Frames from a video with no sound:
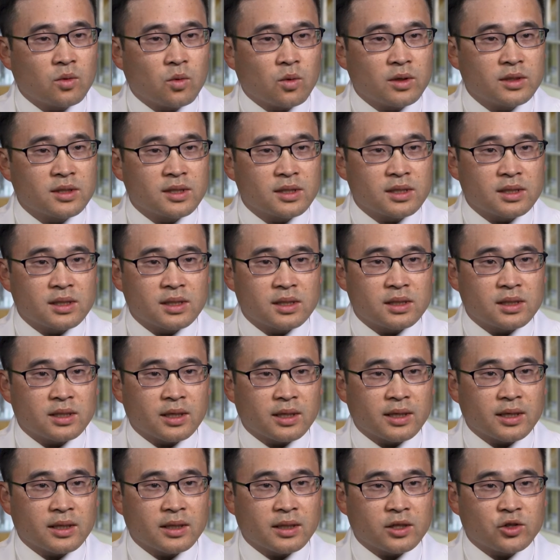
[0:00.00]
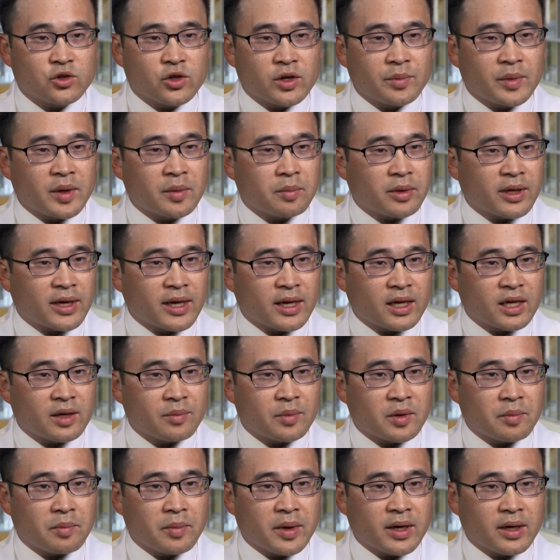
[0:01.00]
Once this is done, a treatment plan can
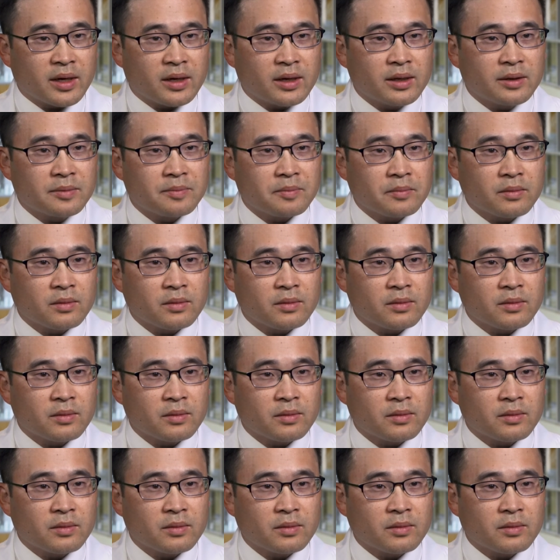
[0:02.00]
be made.